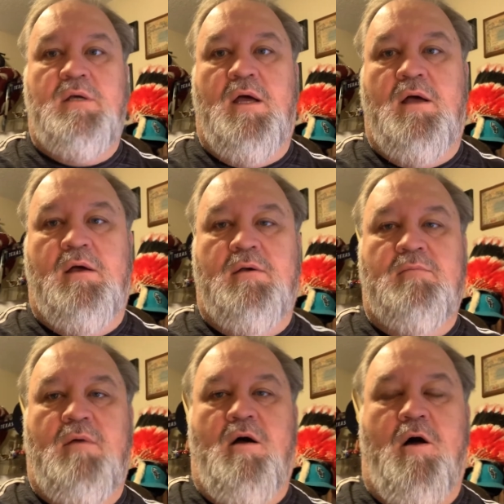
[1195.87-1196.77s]
uh,
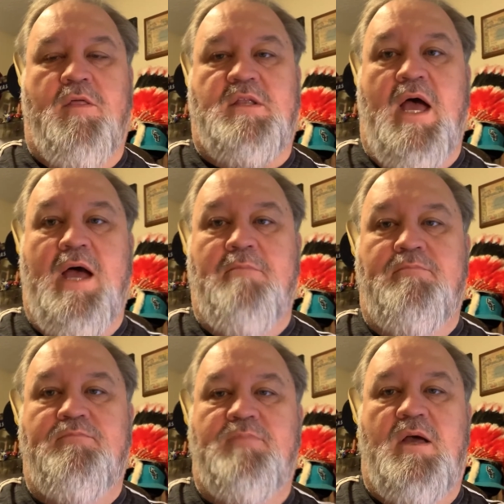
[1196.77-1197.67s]
all the
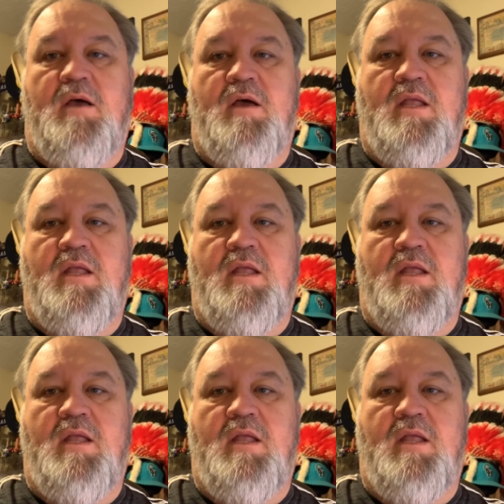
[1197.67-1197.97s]
time uh,